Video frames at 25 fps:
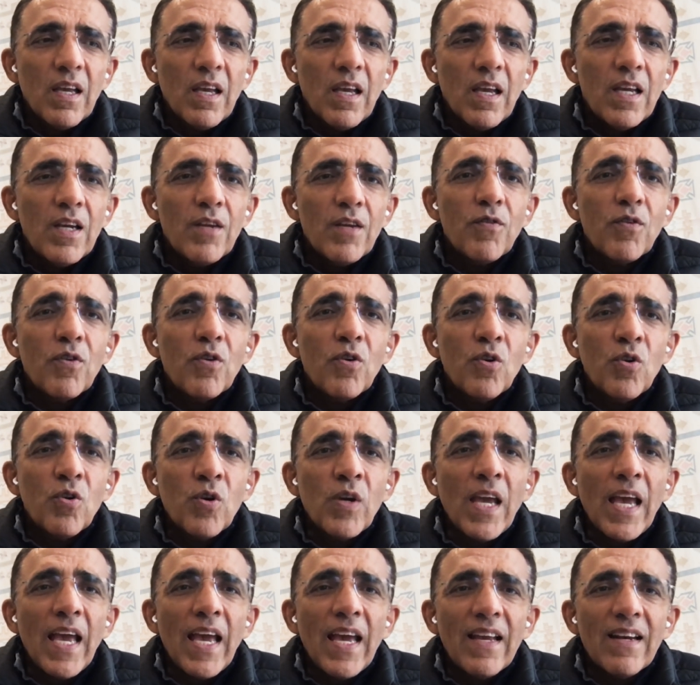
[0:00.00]
And if you
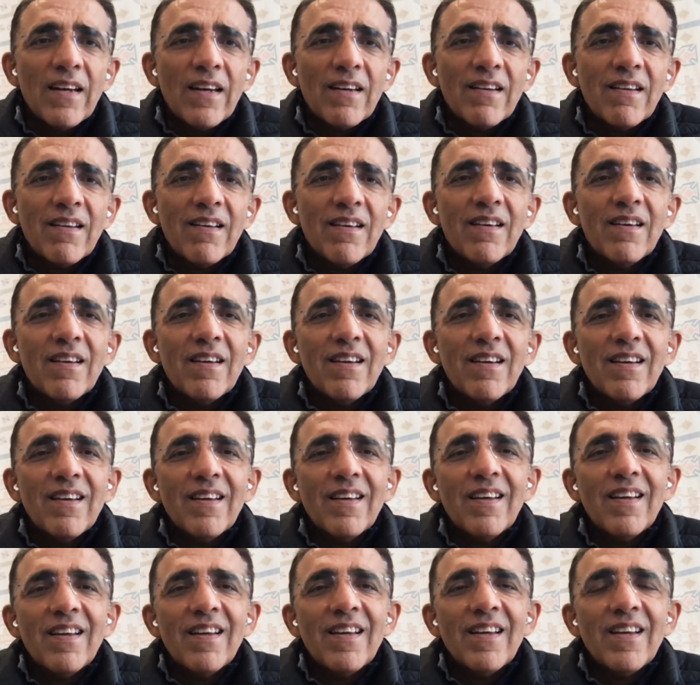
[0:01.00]
look at
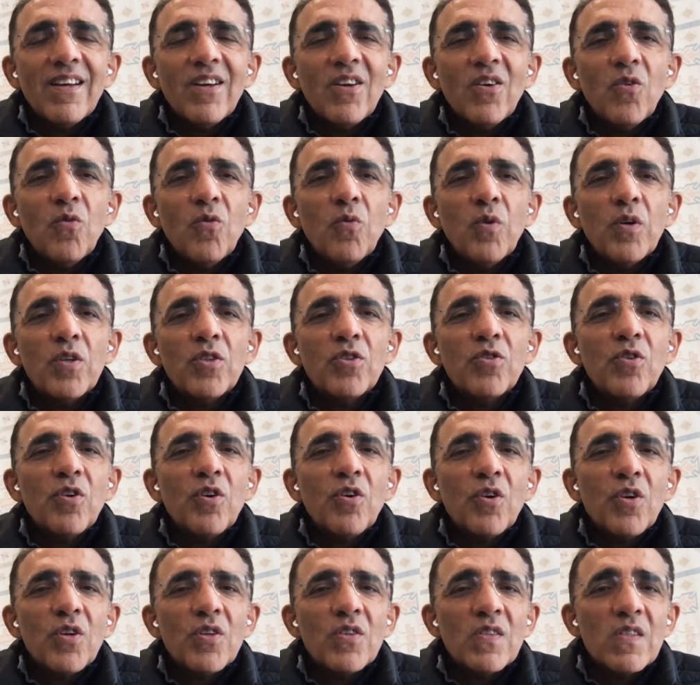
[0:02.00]
what you're
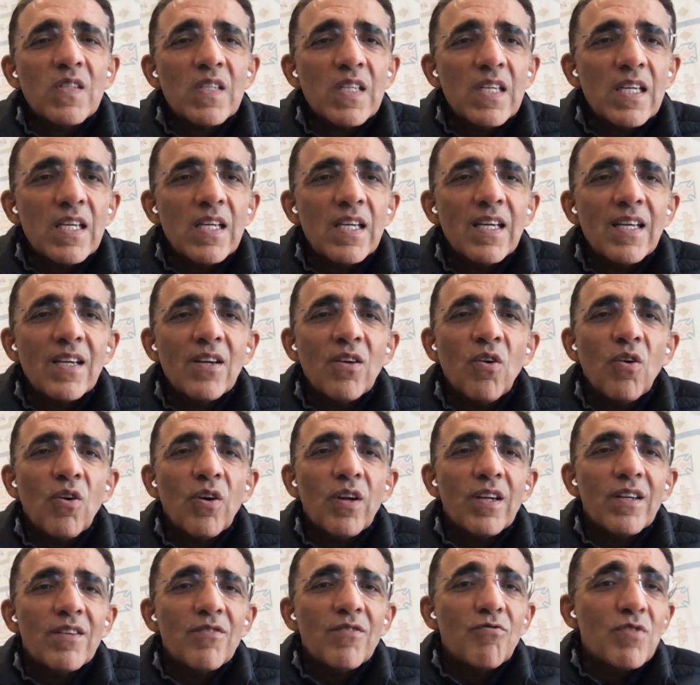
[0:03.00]
going to see in
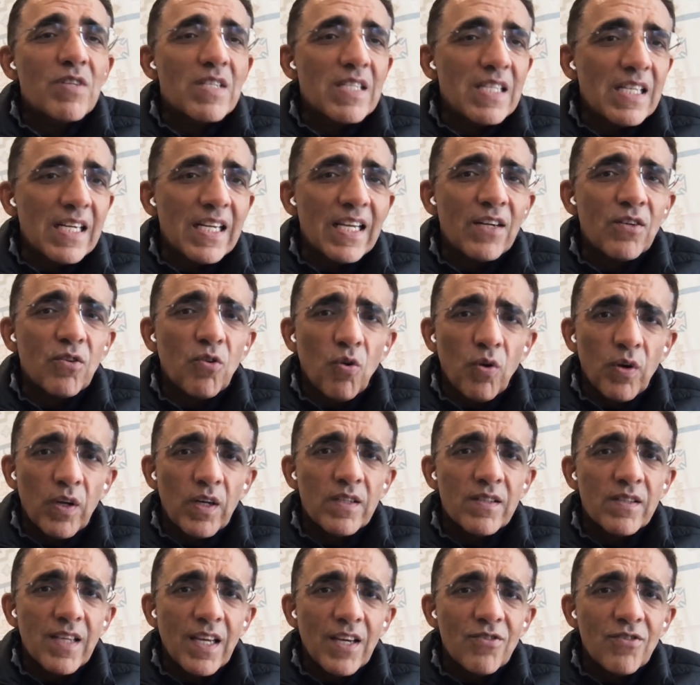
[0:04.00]
resilient
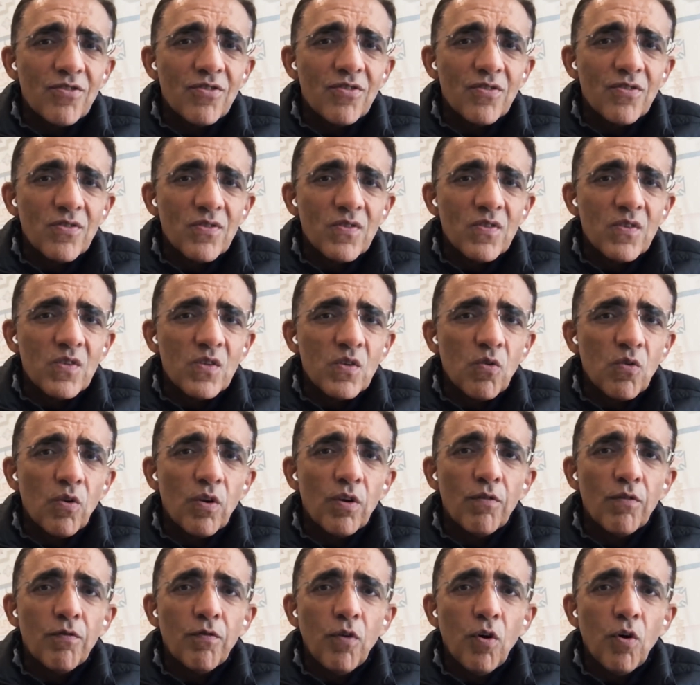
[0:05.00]
organizations
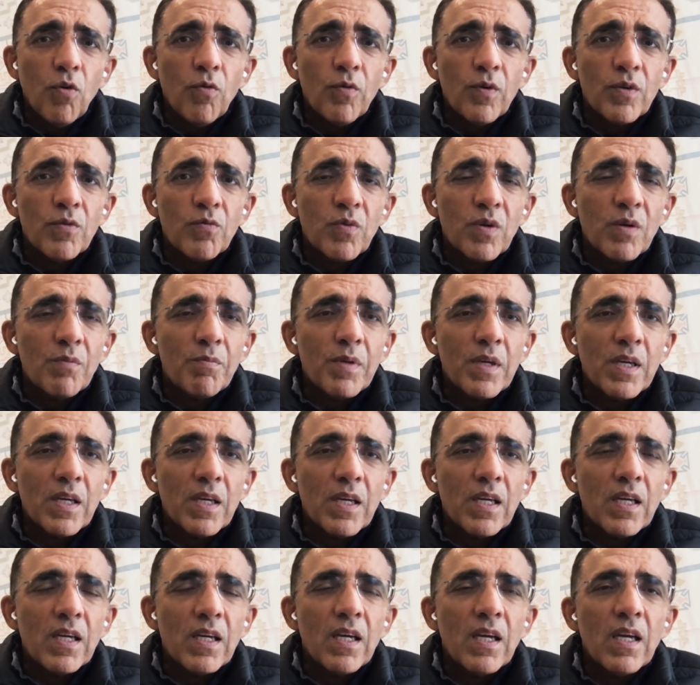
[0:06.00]
going forward will
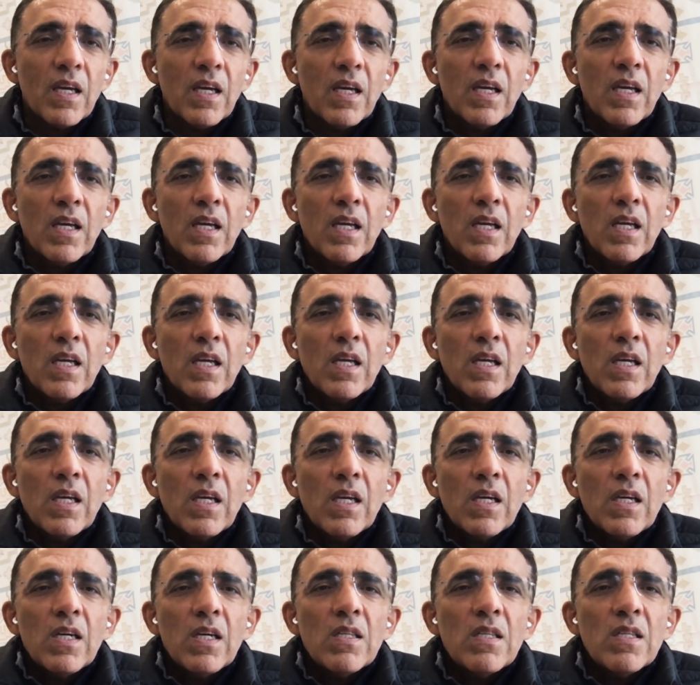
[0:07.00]
be
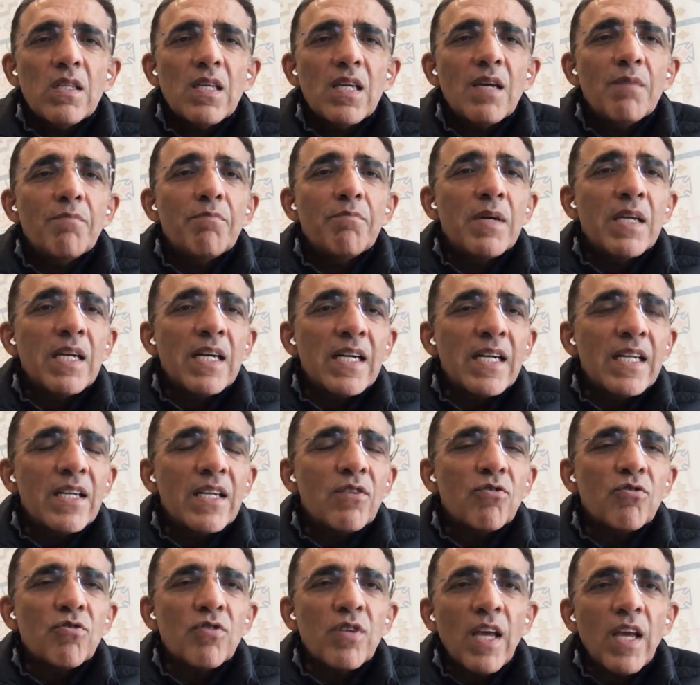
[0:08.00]
the ability
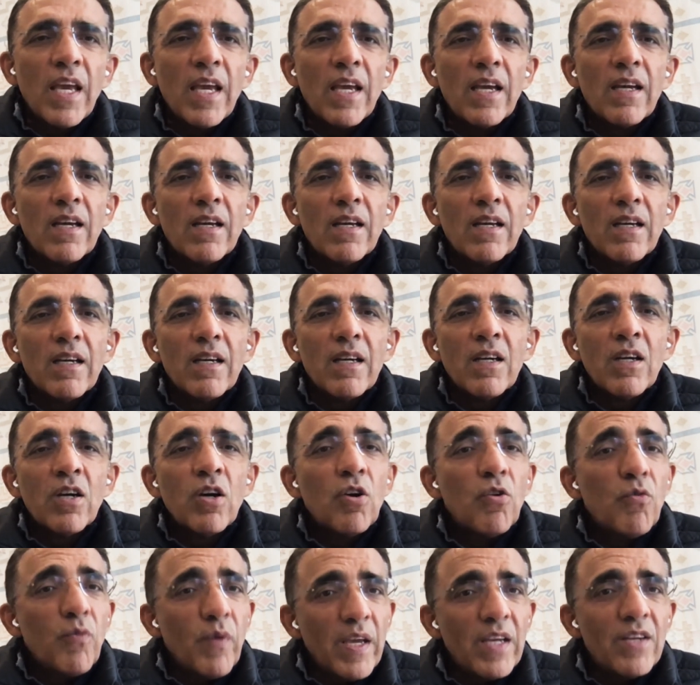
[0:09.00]
to take
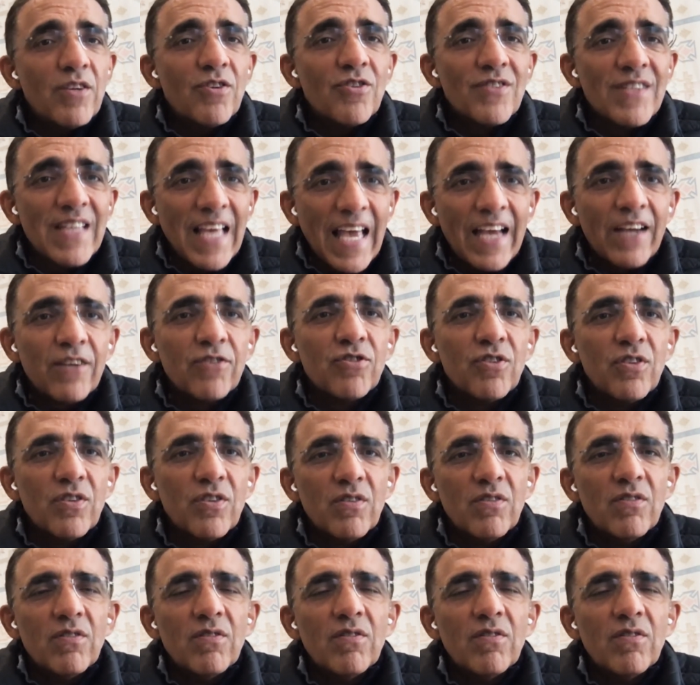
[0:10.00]
courageous action.